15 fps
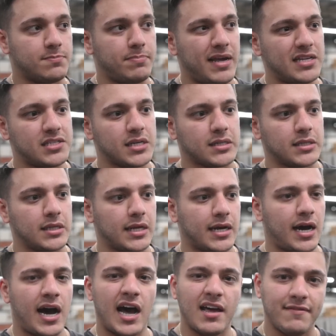basically like a
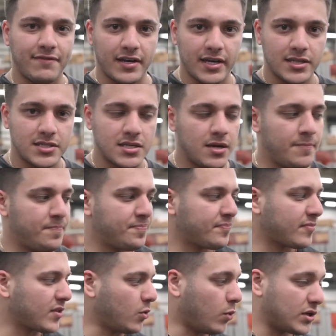high vis.
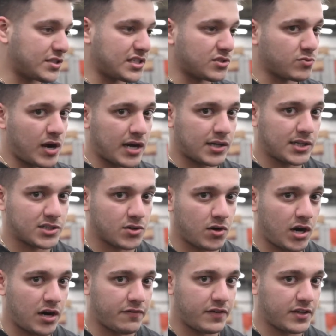Once these rock lights are
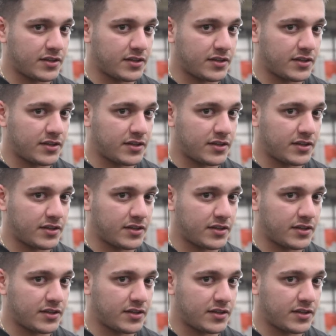off,